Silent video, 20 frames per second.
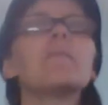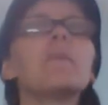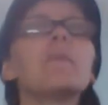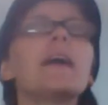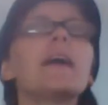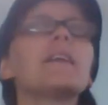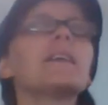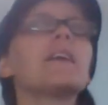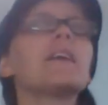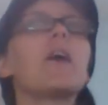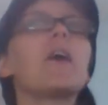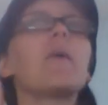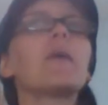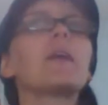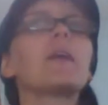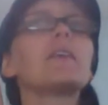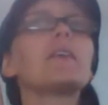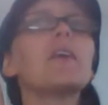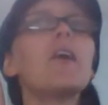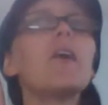men
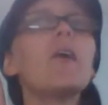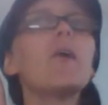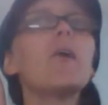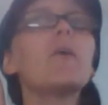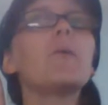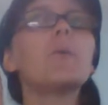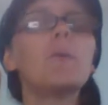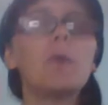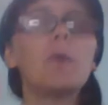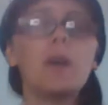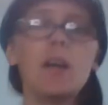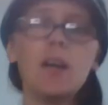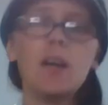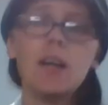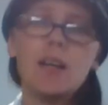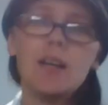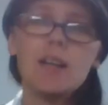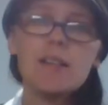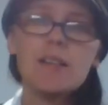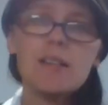going, no.
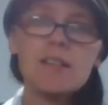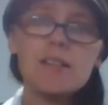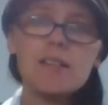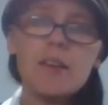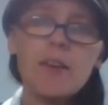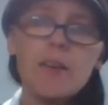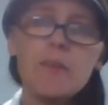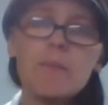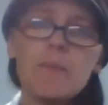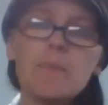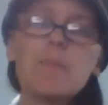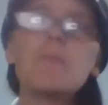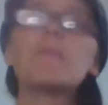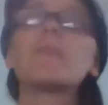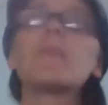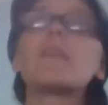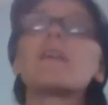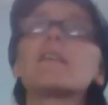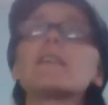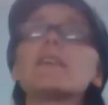So
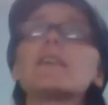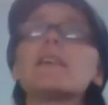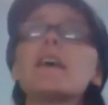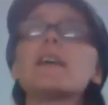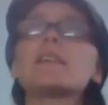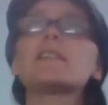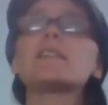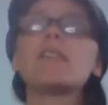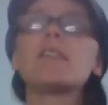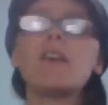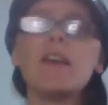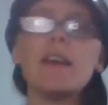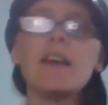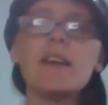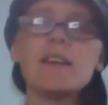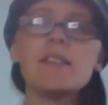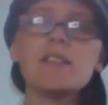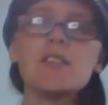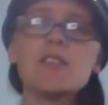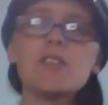the next diet
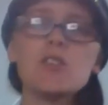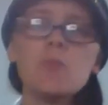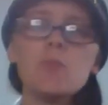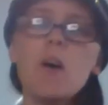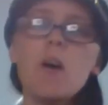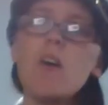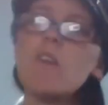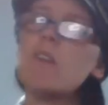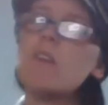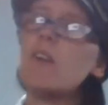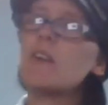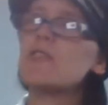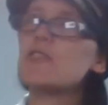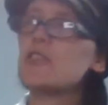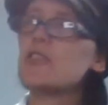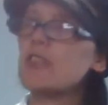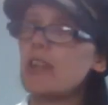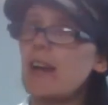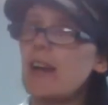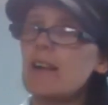is the
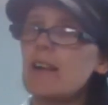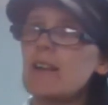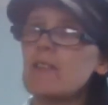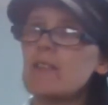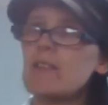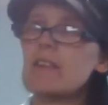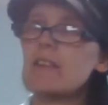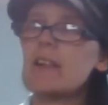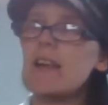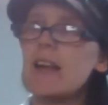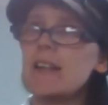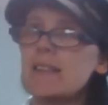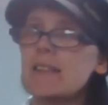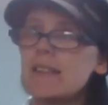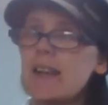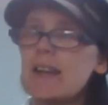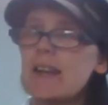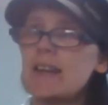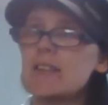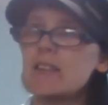1,200 calorie a
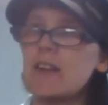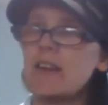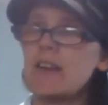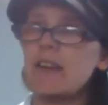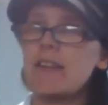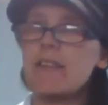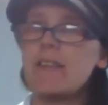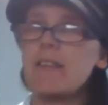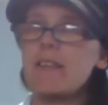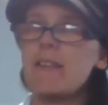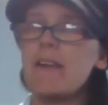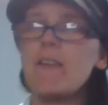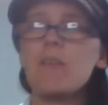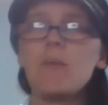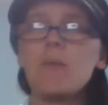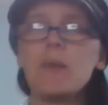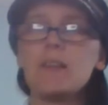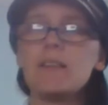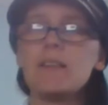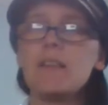day diet. So that's
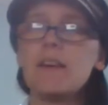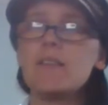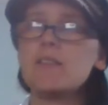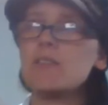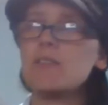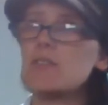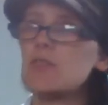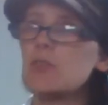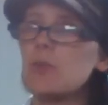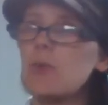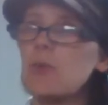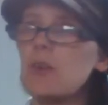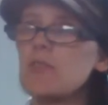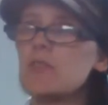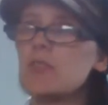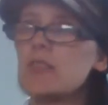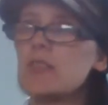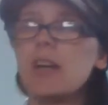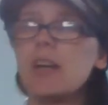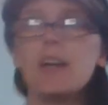
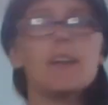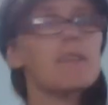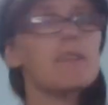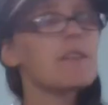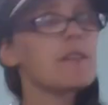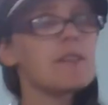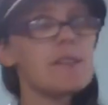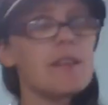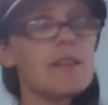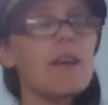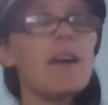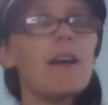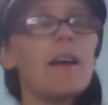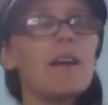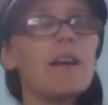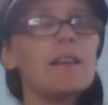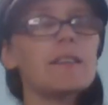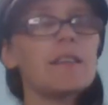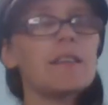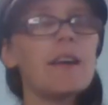1,200 calories
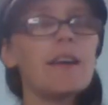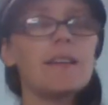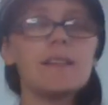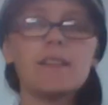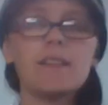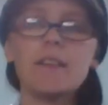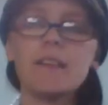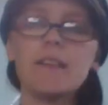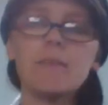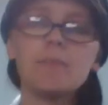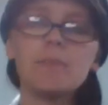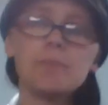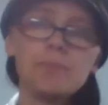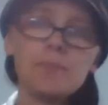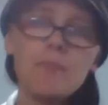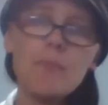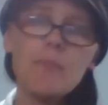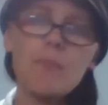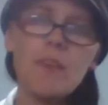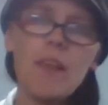a day diet.
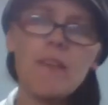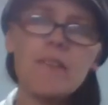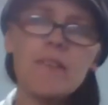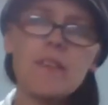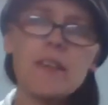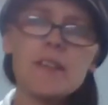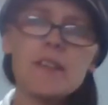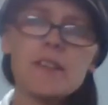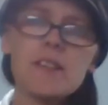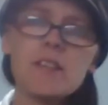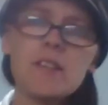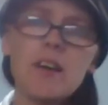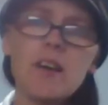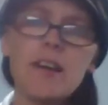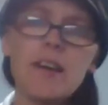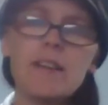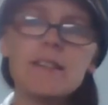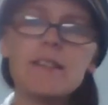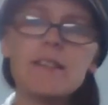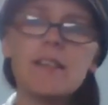This
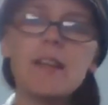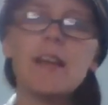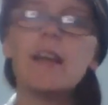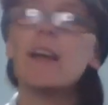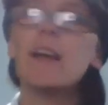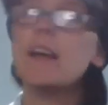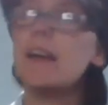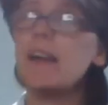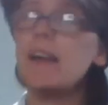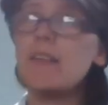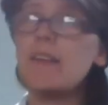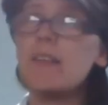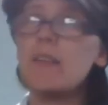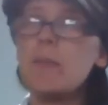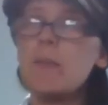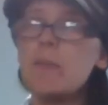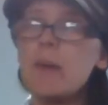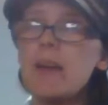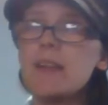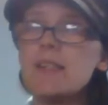diet is the
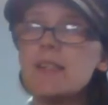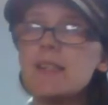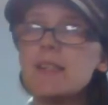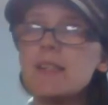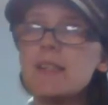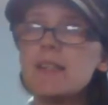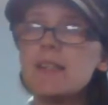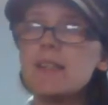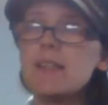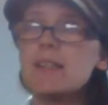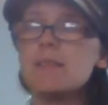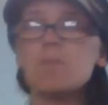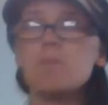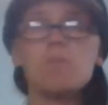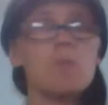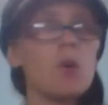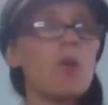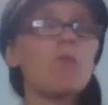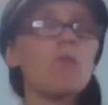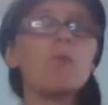basis
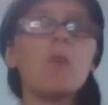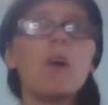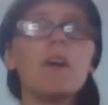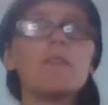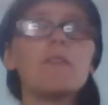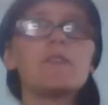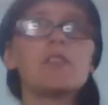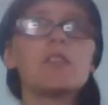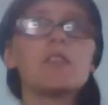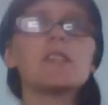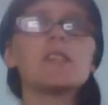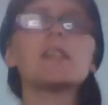of what I've just